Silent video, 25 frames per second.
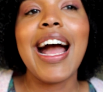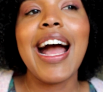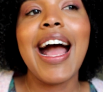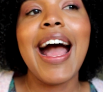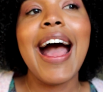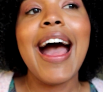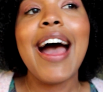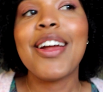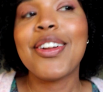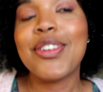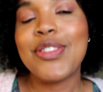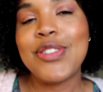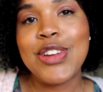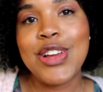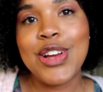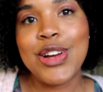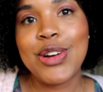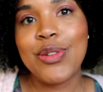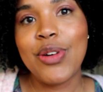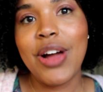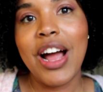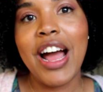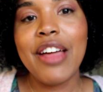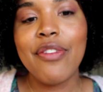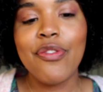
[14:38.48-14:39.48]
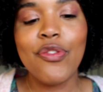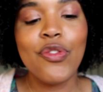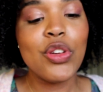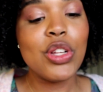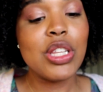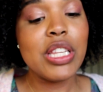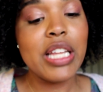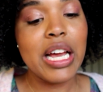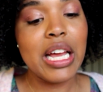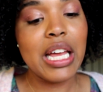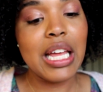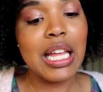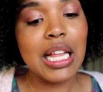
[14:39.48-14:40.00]
I don't know. I feel
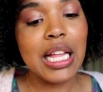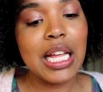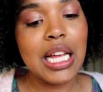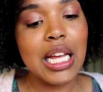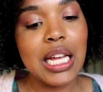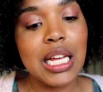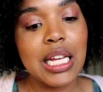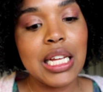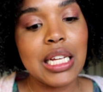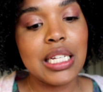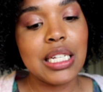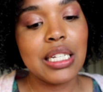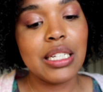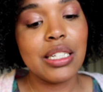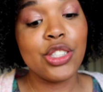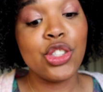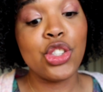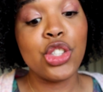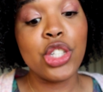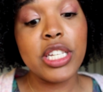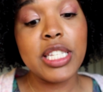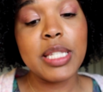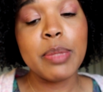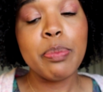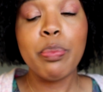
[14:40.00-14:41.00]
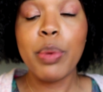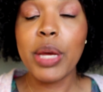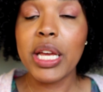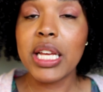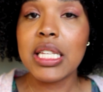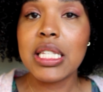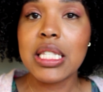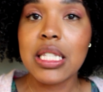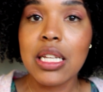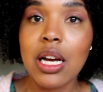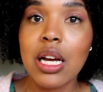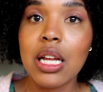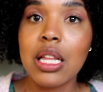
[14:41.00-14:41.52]
like just
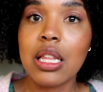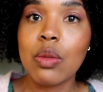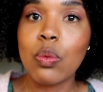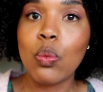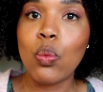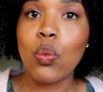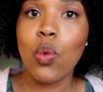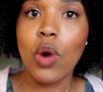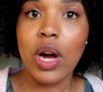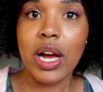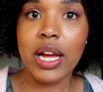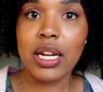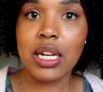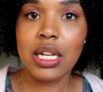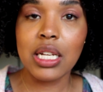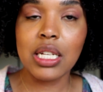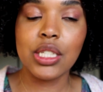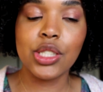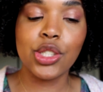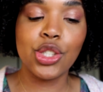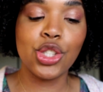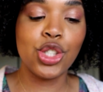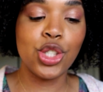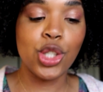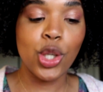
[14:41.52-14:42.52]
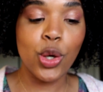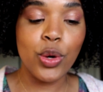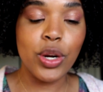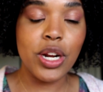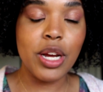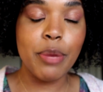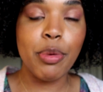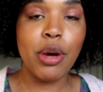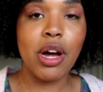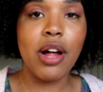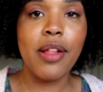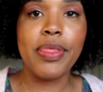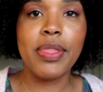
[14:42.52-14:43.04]
based on what showed
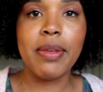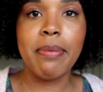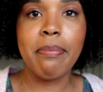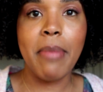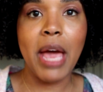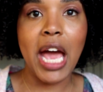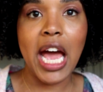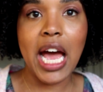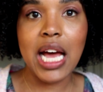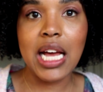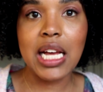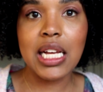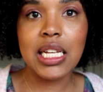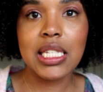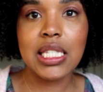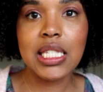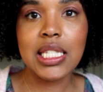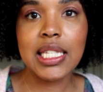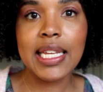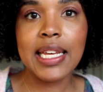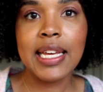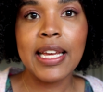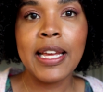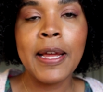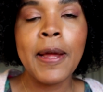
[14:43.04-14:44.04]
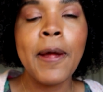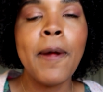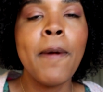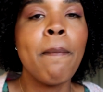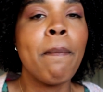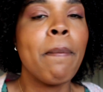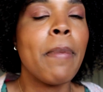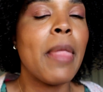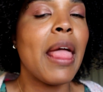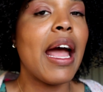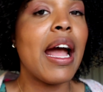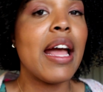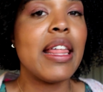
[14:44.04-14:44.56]
up on the mask,
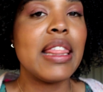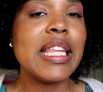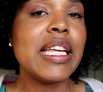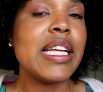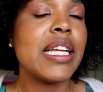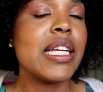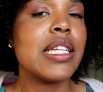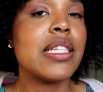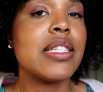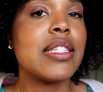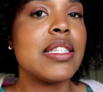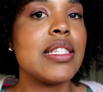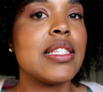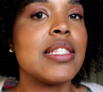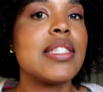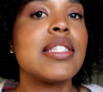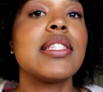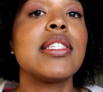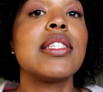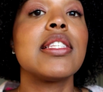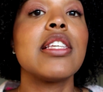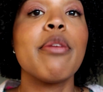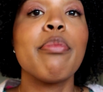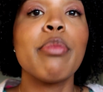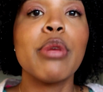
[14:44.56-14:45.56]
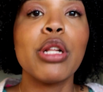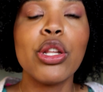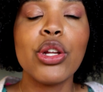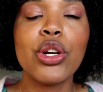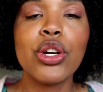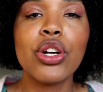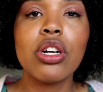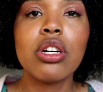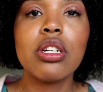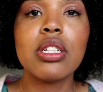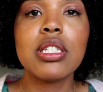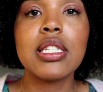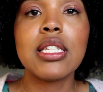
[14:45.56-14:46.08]
I think it's
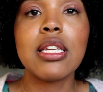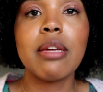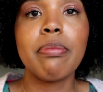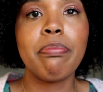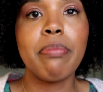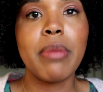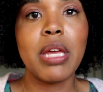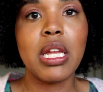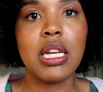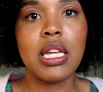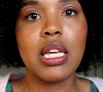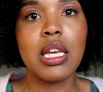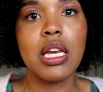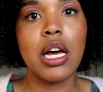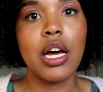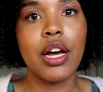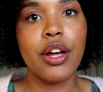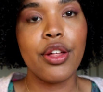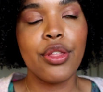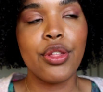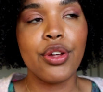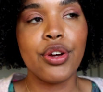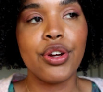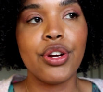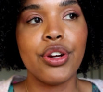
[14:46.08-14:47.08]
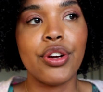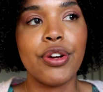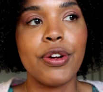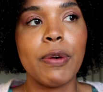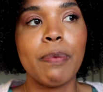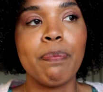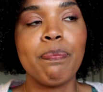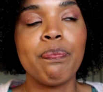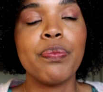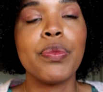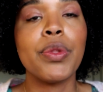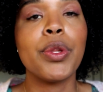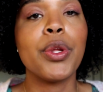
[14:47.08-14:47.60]
similar to many
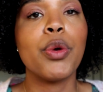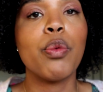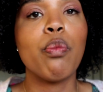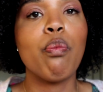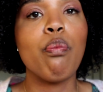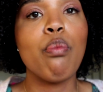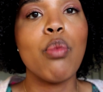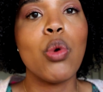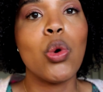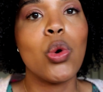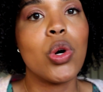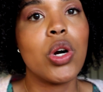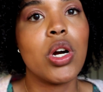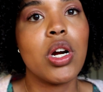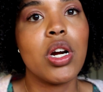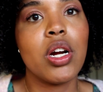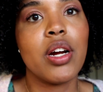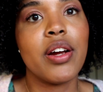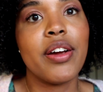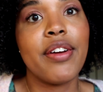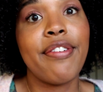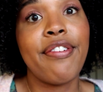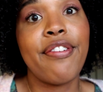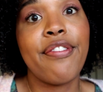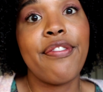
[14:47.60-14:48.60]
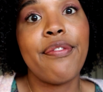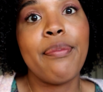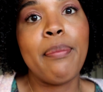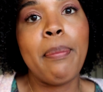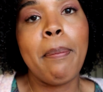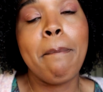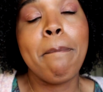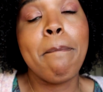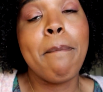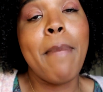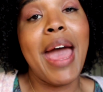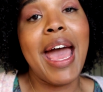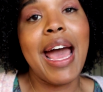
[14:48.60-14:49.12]
other more
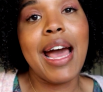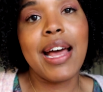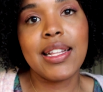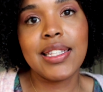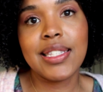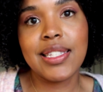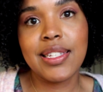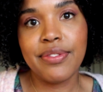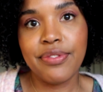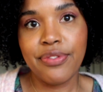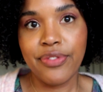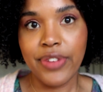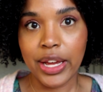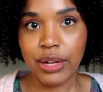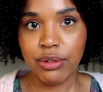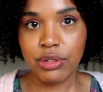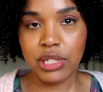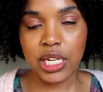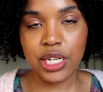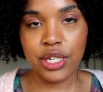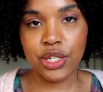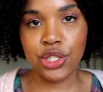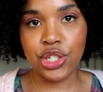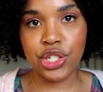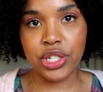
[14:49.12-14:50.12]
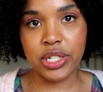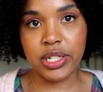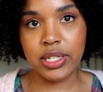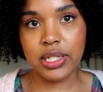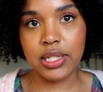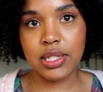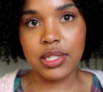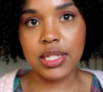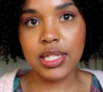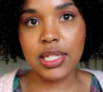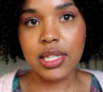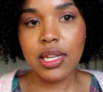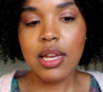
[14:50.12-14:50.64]
matte
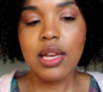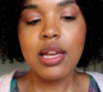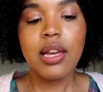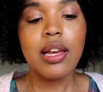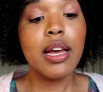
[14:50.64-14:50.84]
foundations.